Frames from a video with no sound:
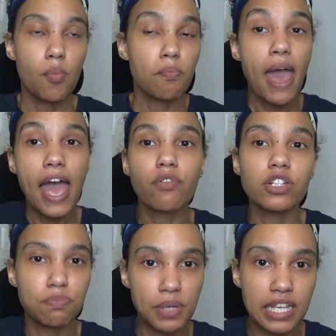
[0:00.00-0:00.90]

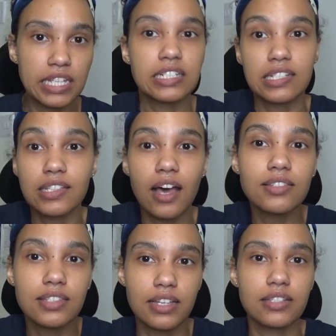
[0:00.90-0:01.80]
Parent B
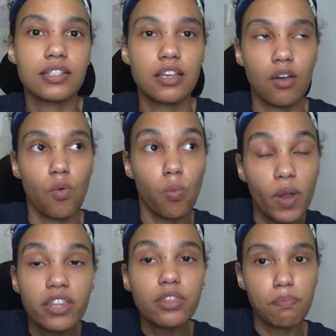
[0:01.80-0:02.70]
discusses
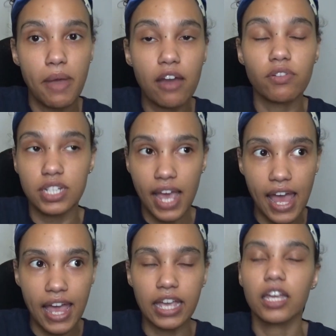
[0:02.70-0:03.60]
with Parent
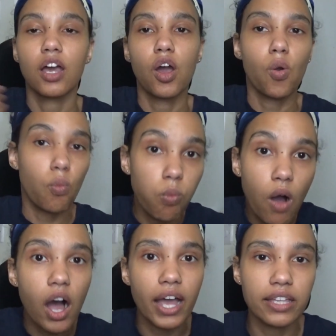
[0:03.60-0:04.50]
A
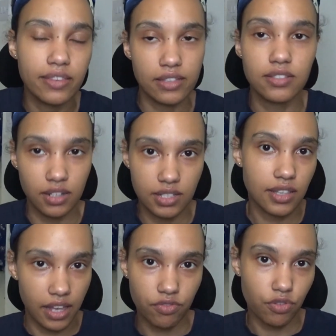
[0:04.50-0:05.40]
why their son is
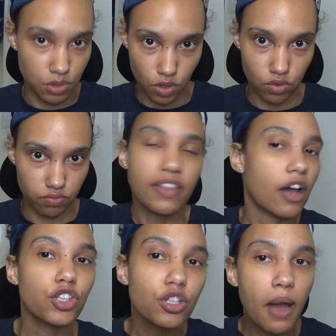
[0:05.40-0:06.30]
late from school.
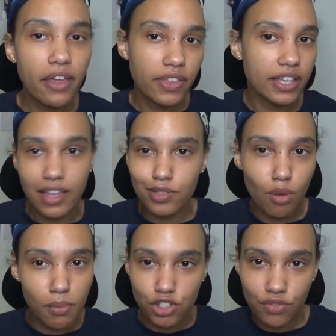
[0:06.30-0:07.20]
Now, you might think there's
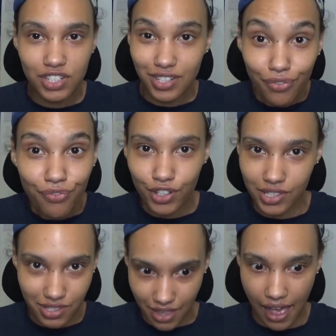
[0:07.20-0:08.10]
not much of a
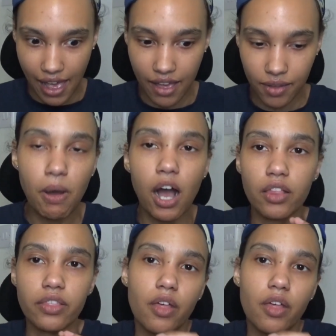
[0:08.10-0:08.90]
difference there, but